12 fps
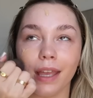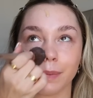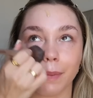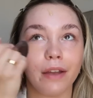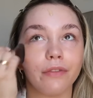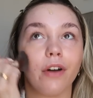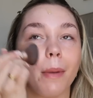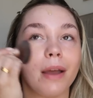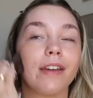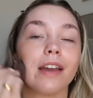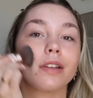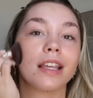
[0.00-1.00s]
is by far my
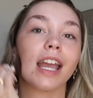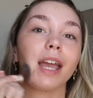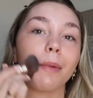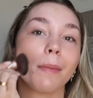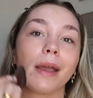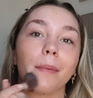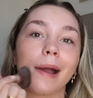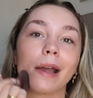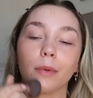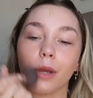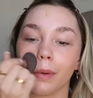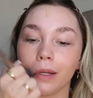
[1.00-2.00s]
favorite thing in my makeup bag at the
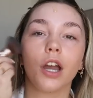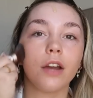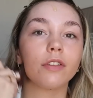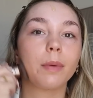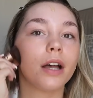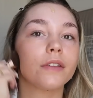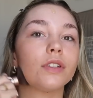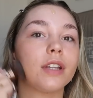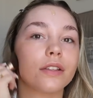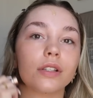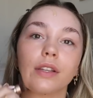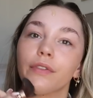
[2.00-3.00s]
moment. Over the past few
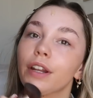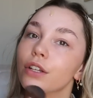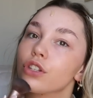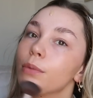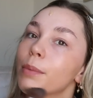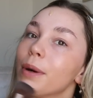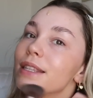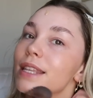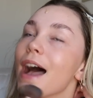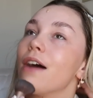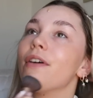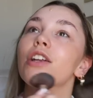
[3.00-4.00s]
days, because I feel like so many brands
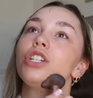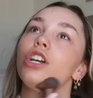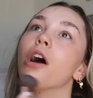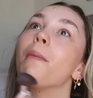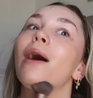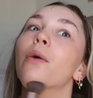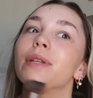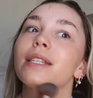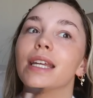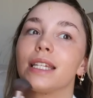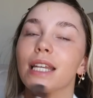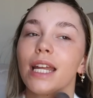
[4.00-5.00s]
have actually come out with
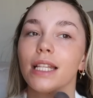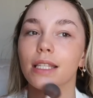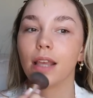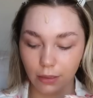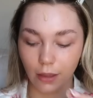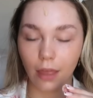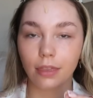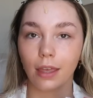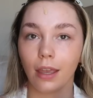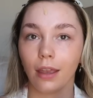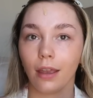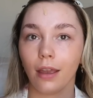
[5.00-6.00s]
skin tints,
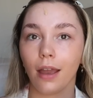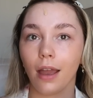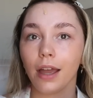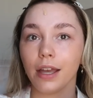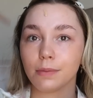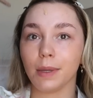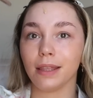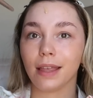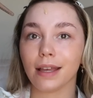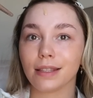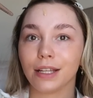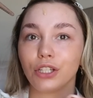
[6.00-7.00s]
nothing has beat
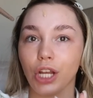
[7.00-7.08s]
this, like